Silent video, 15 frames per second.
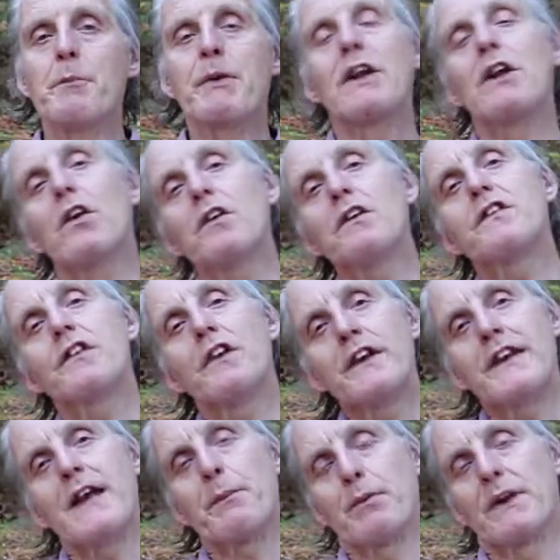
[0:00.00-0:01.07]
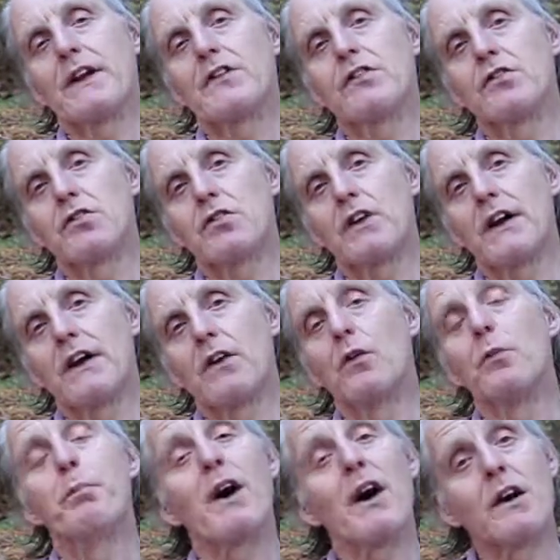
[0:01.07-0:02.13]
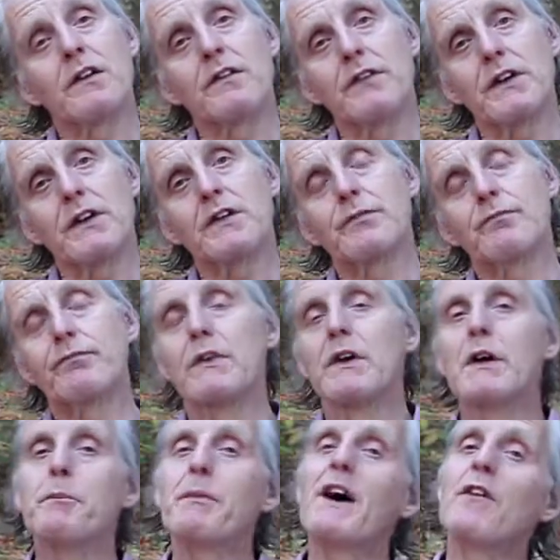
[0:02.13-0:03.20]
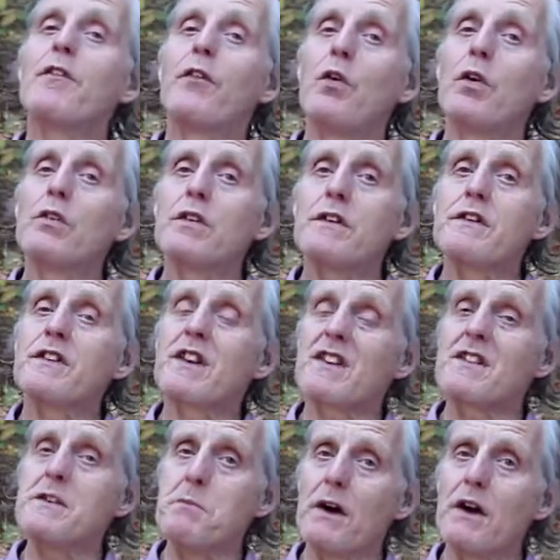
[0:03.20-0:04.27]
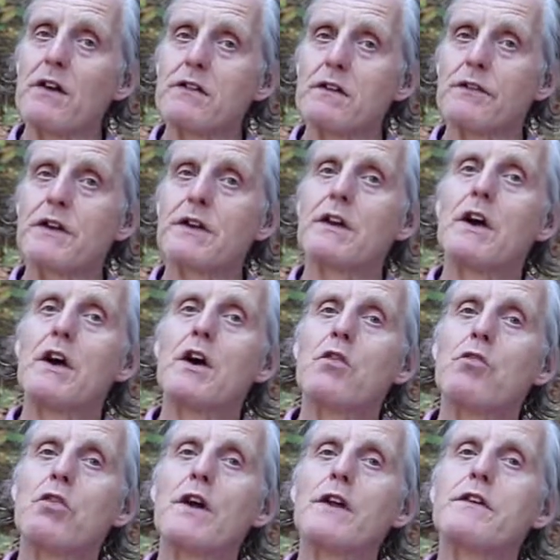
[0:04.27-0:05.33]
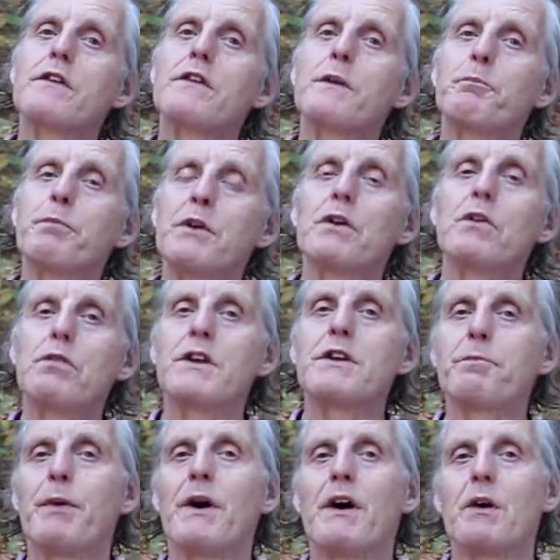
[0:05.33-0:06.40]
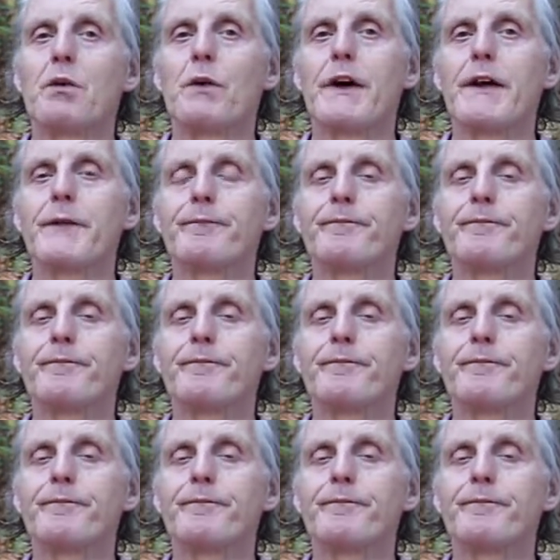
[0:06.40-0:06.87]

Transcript: But alongside the Appalachian Trail, or part of it, about 460 miles of it, runs the Blue Ridge Parkway.